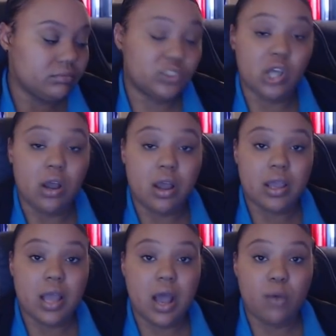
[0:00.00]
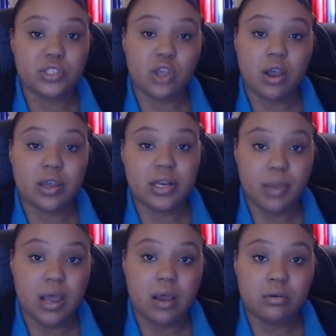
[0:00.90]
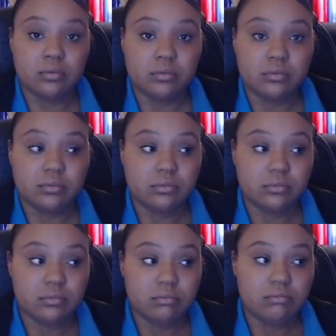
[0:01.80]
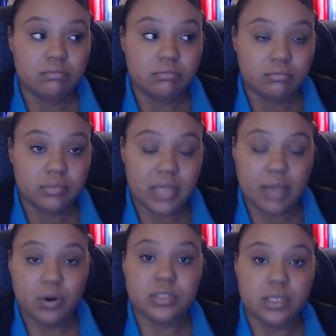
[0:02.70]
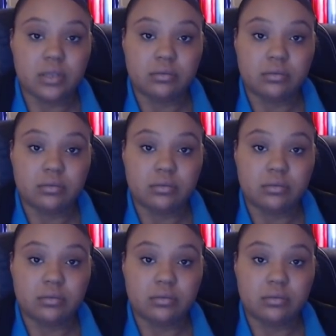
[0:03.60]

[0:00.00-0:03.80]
thought I was talking about that person.